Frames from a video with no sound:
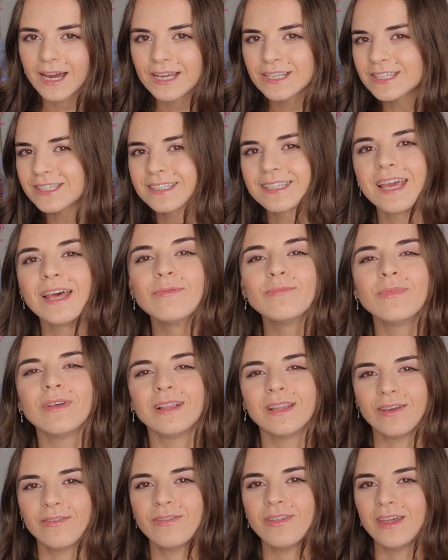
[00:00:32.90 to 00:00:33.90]
I just can't
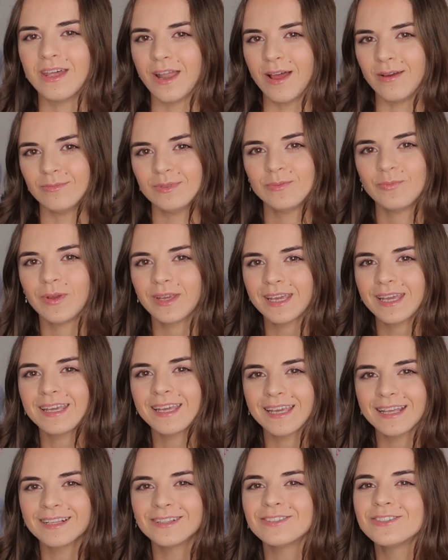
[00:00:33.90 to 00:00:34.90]
believe that I'm speaking
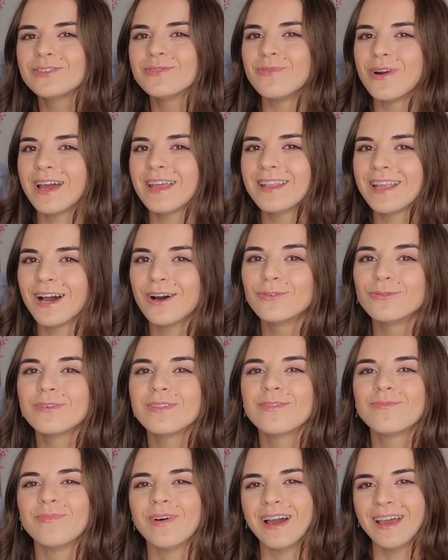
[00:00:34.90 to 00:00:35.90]
English right now
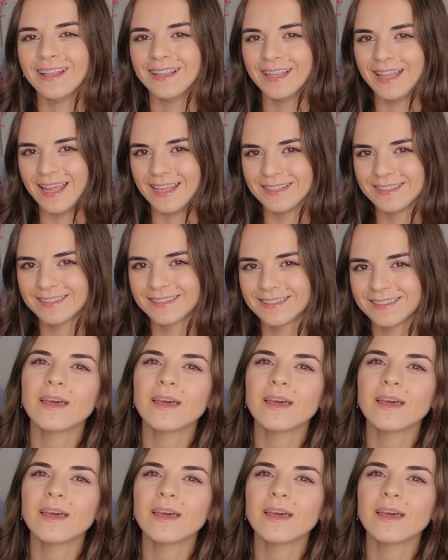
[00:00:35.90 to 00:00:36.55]
with my lens.